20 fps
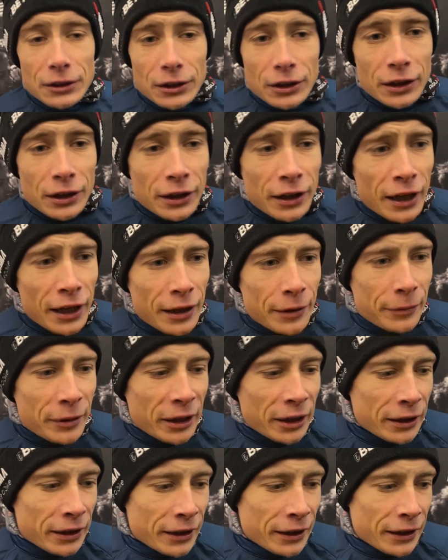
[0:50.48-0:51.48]
Yeah, I
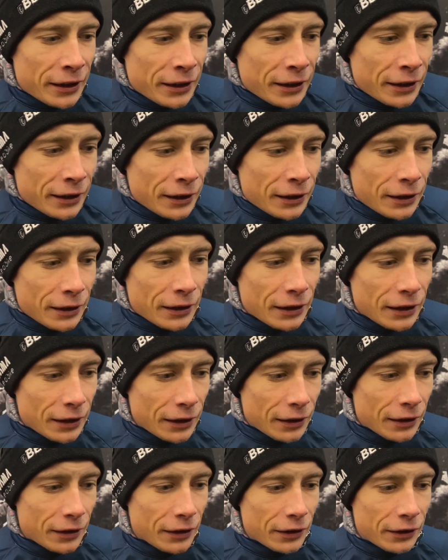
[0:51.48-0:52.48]
mean,
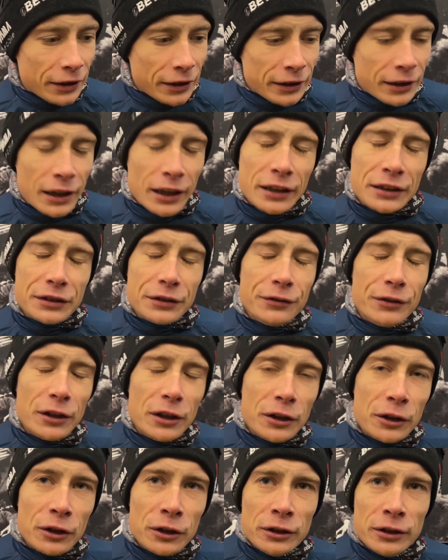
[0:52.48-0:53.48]
I think the legs are
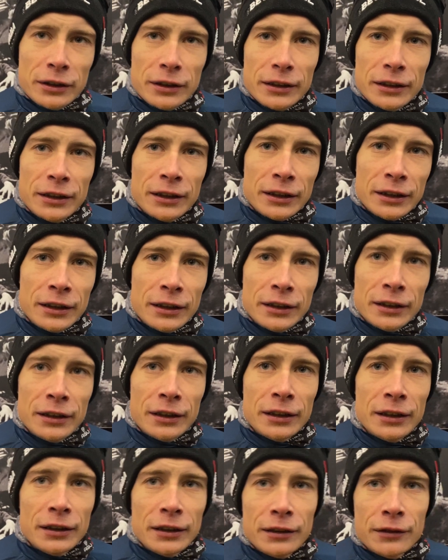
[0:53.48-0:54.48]
feeling good.
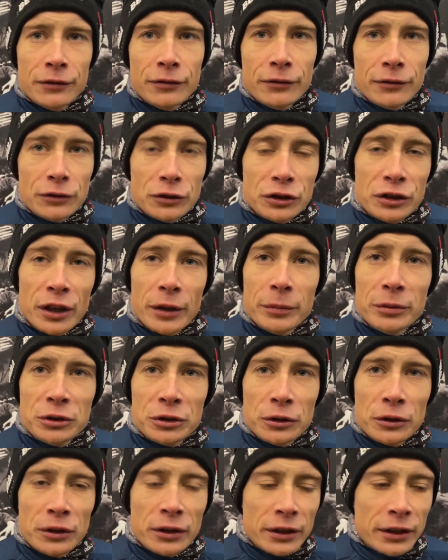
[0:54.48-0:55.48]
Shape is
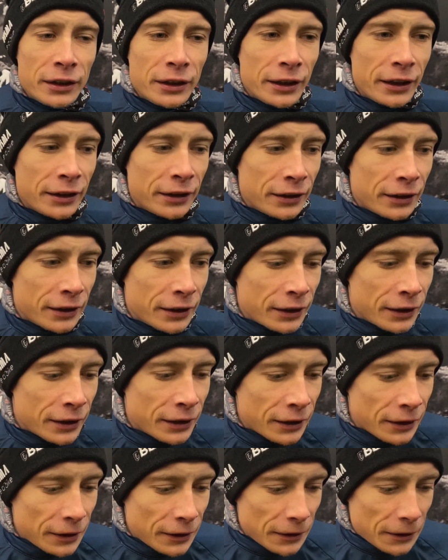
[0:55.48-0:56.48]
good here, and
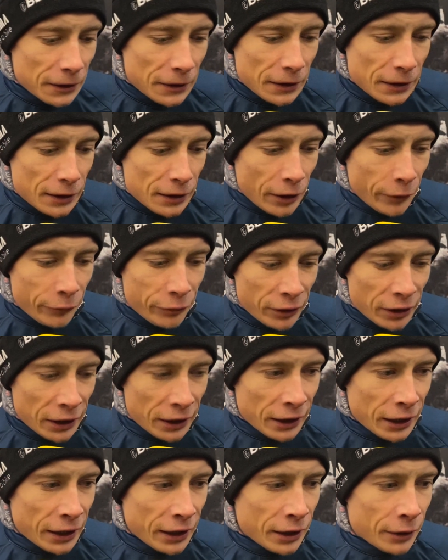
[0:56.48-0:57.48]
I'm feeling
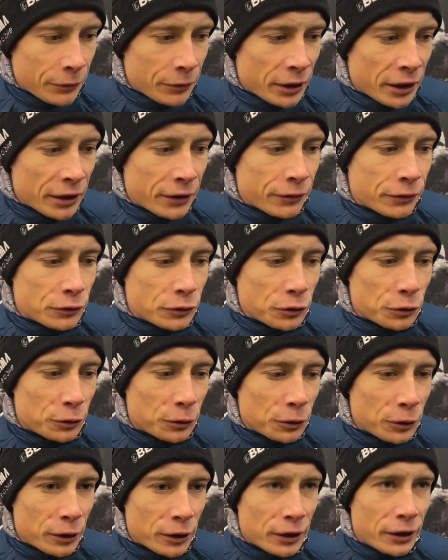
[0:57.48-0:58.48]
like I'm ready
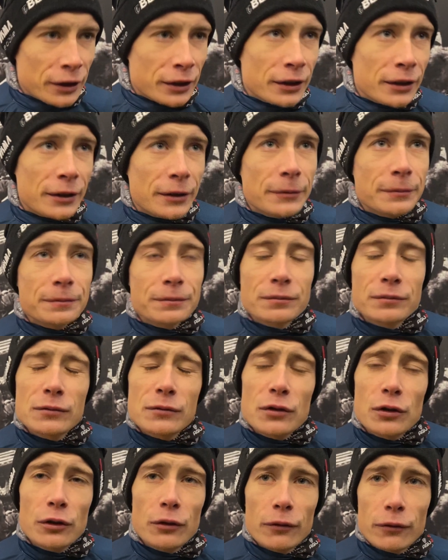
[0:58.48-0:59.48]

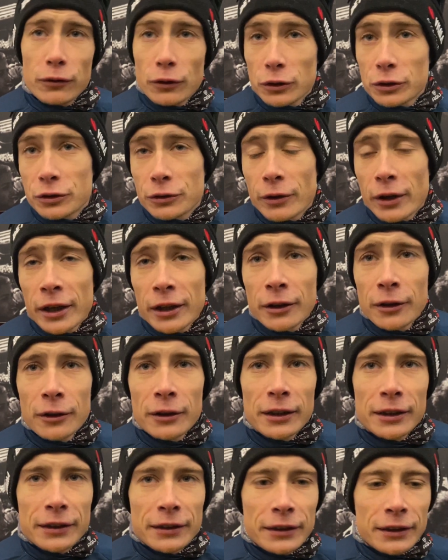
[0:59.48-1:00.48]
for Tirreno.
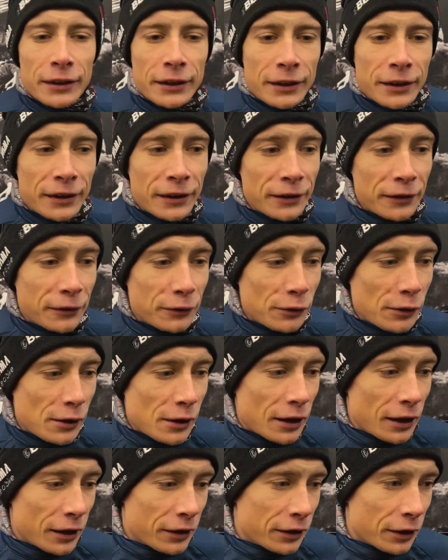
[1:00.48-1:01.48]
And
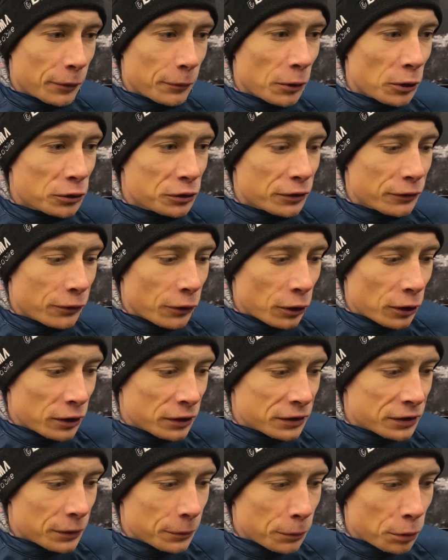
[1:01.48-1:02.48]
I think most of all,
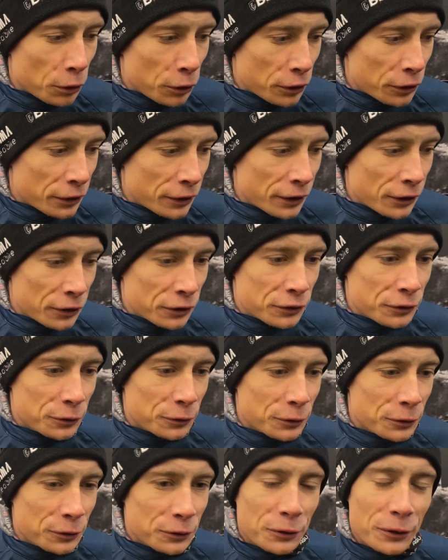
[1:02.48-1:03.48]
it's important not
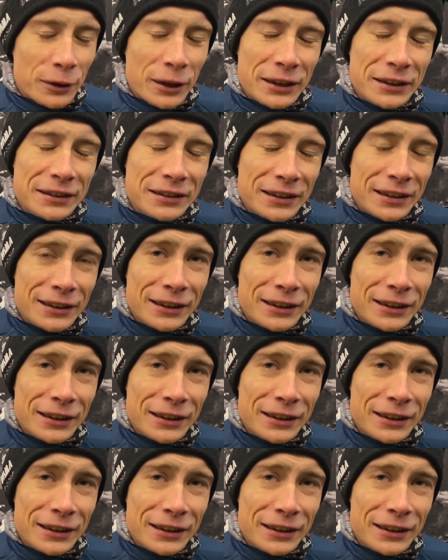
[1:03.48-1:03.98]
to get sick